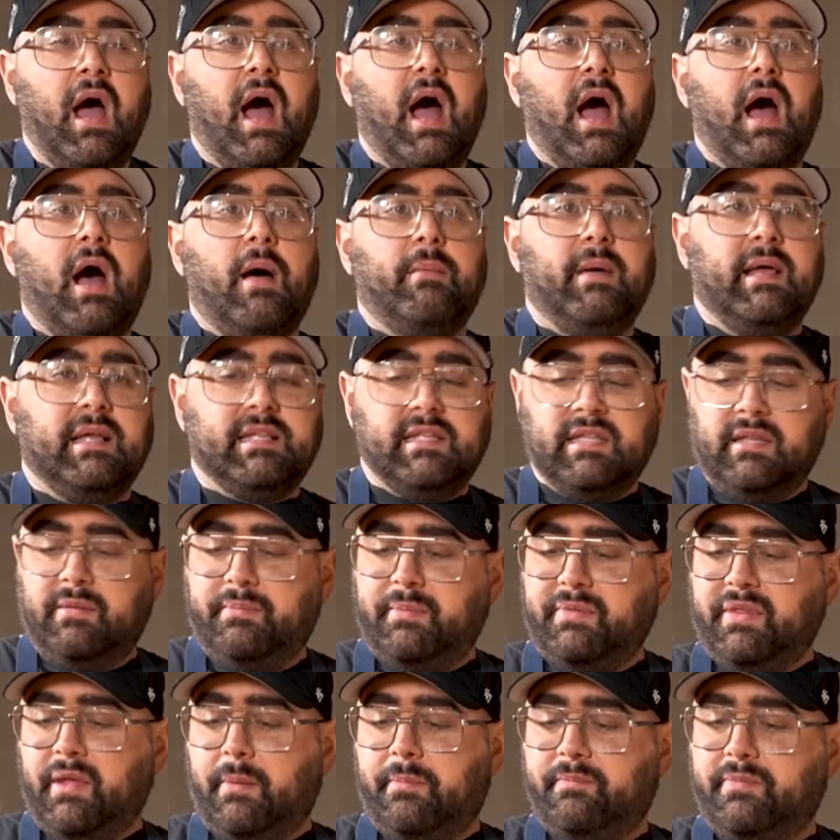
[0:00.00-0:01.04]
It's
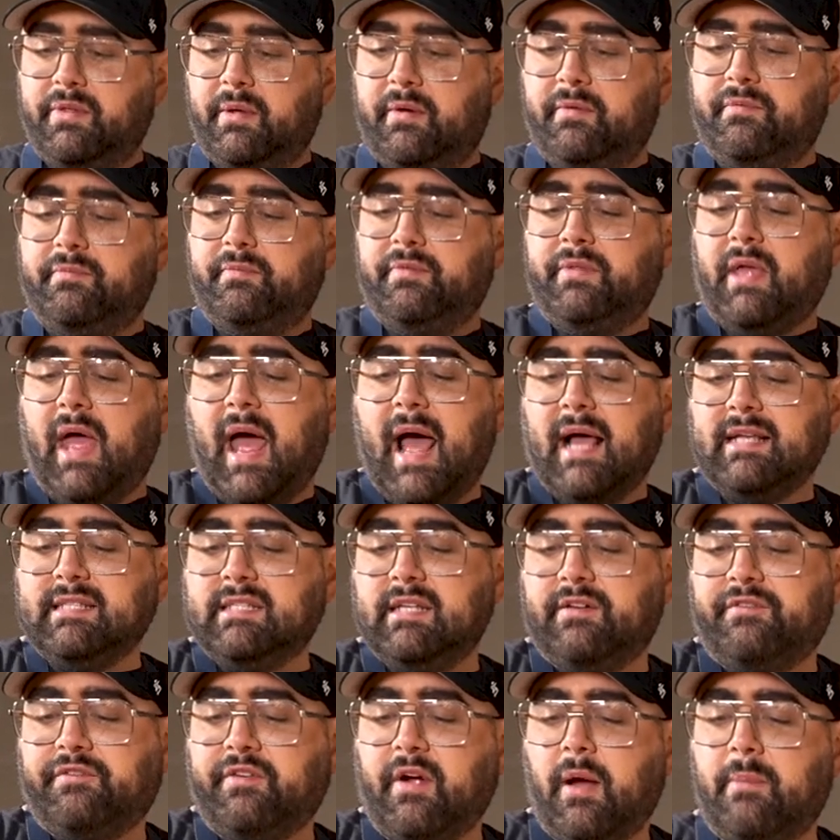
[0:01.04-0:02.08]
the
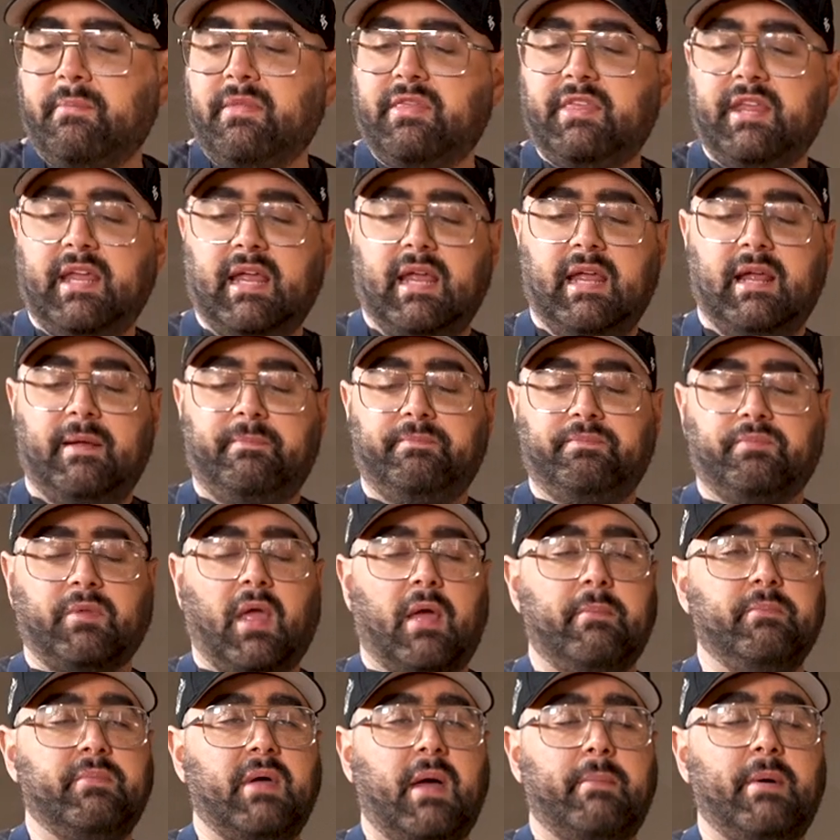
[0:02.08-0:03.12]
acid from the
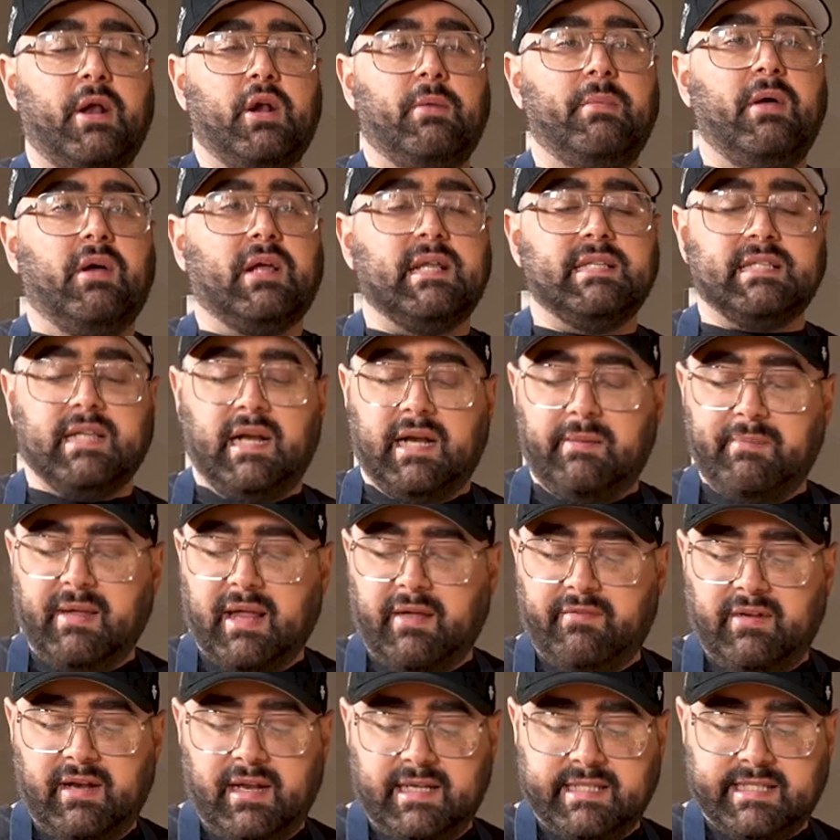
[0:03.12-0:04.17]
Buttermilk is gonna
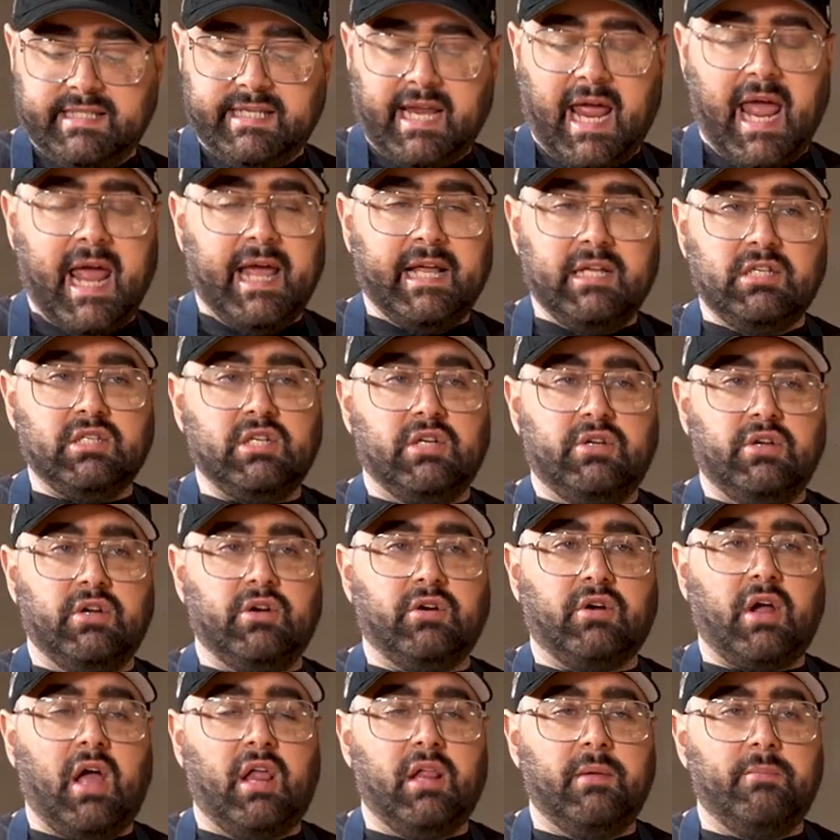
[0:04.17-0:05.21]
give a nice tang to your
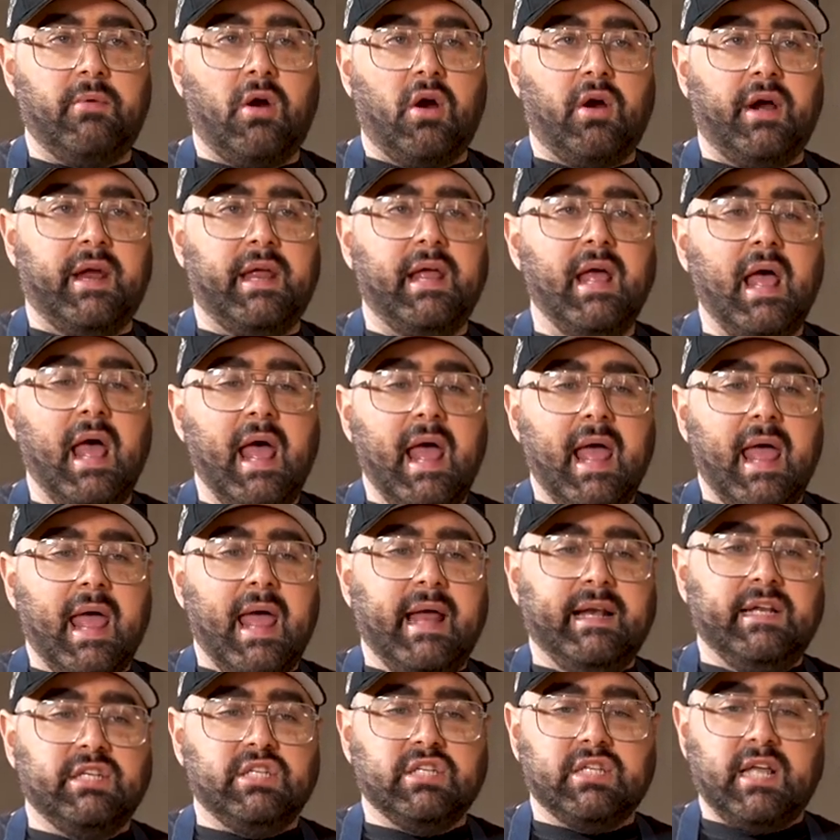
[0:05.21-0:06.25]
calamari,
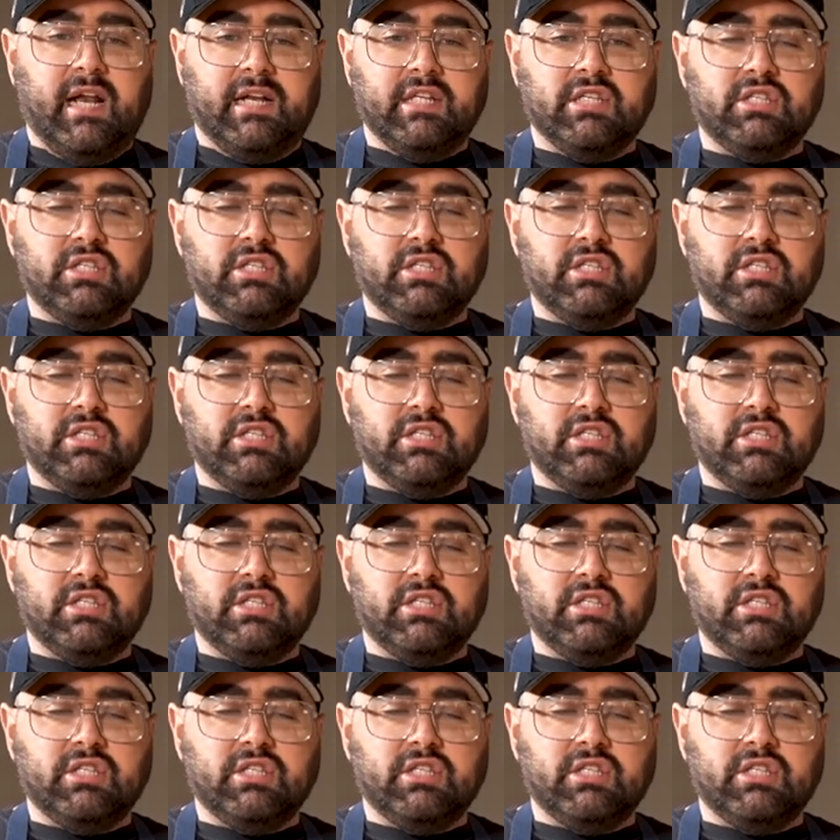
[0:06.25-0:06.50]
and it just kind of